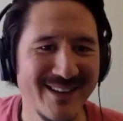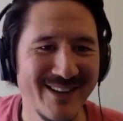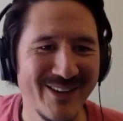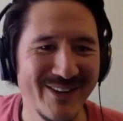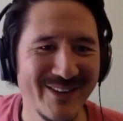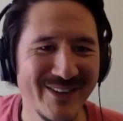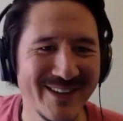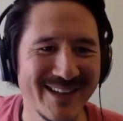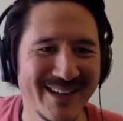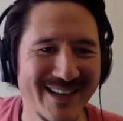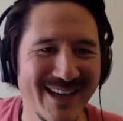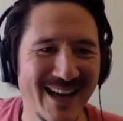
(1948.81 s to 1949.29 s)

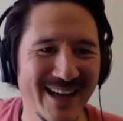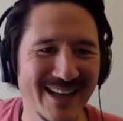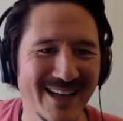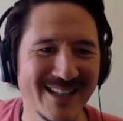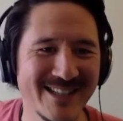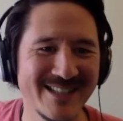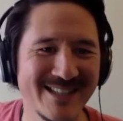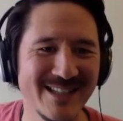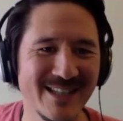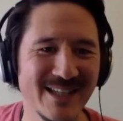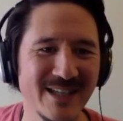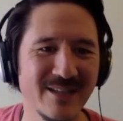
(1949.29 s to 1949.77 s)
on the
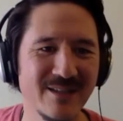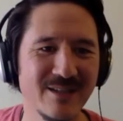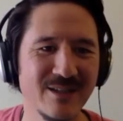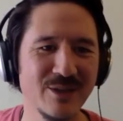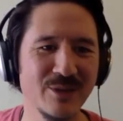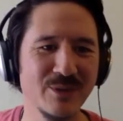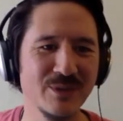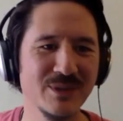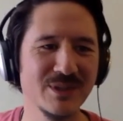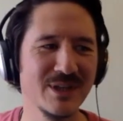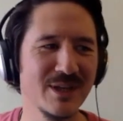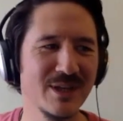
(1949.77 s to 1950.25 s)
galaxy. And
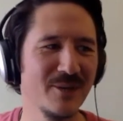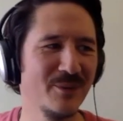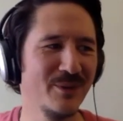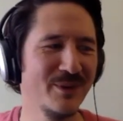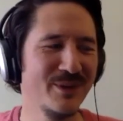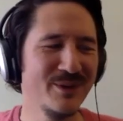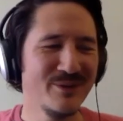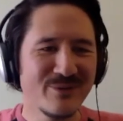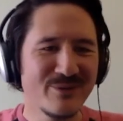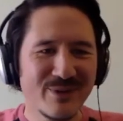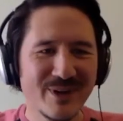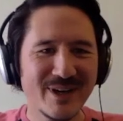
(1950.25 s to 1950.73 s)
Luke's like, what
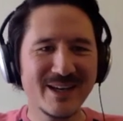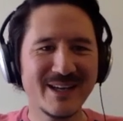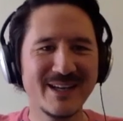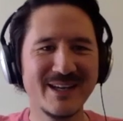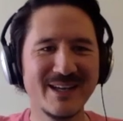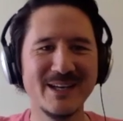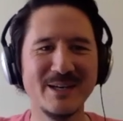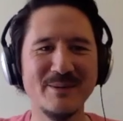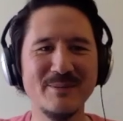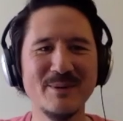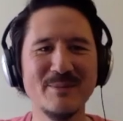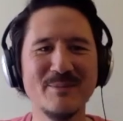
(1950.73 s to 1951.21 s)
are you fucking
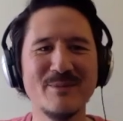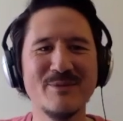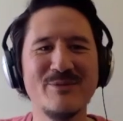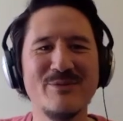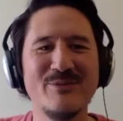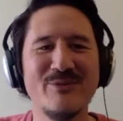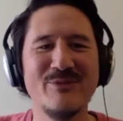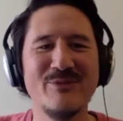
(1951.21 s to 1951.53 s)
kidding me? I'm a,